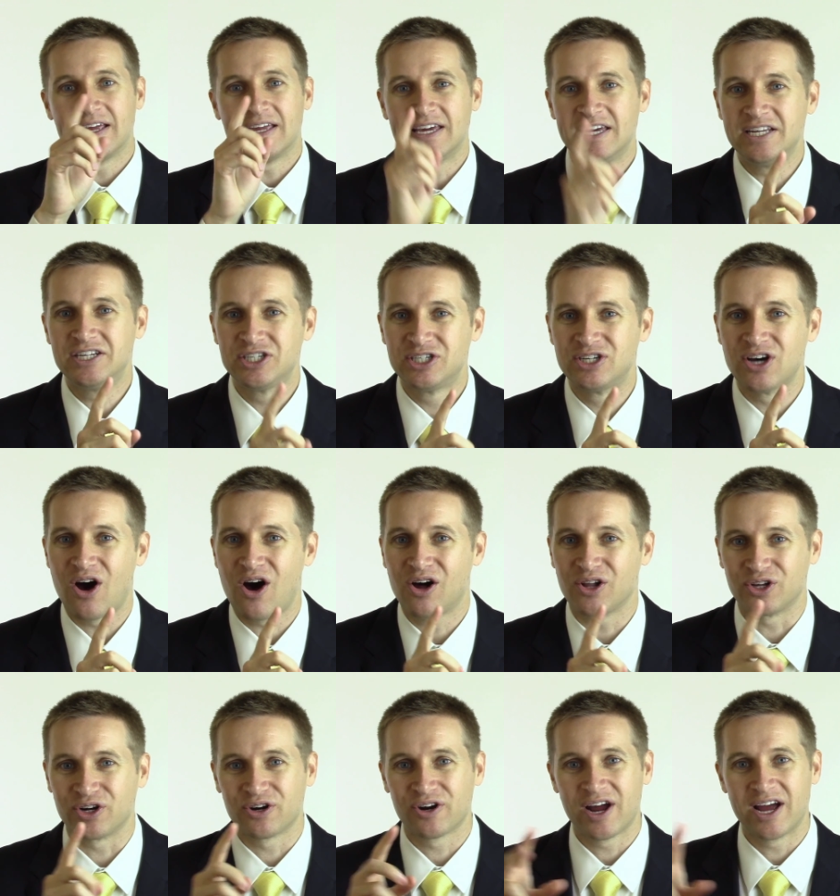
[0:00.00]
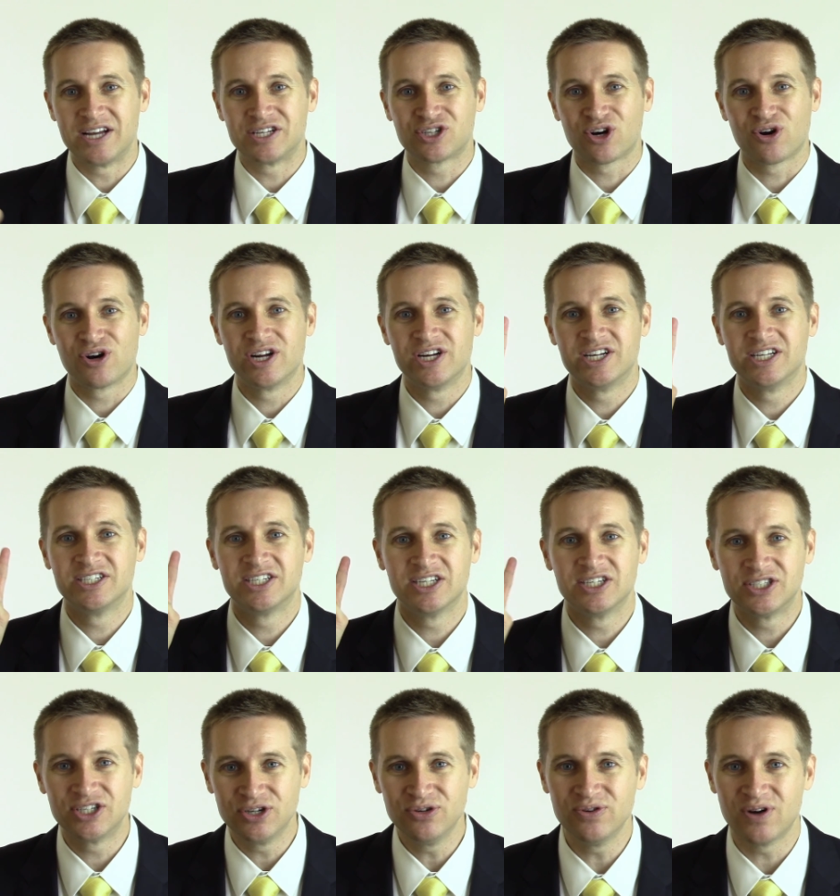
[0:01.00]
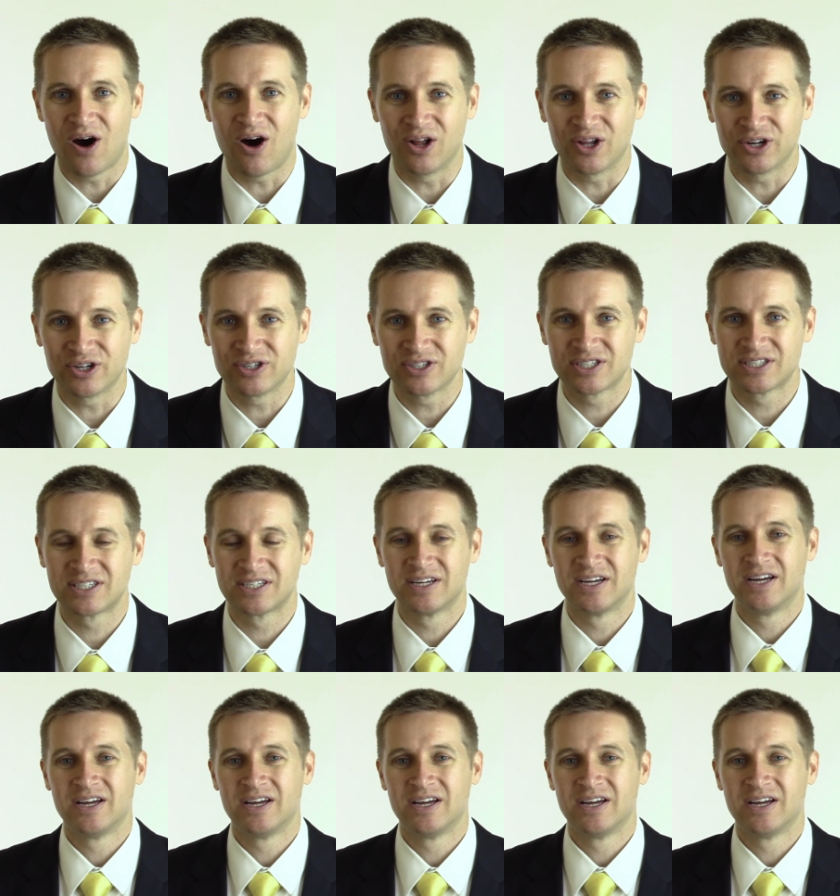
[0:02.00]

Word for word: each dollar and turn it into two dollars.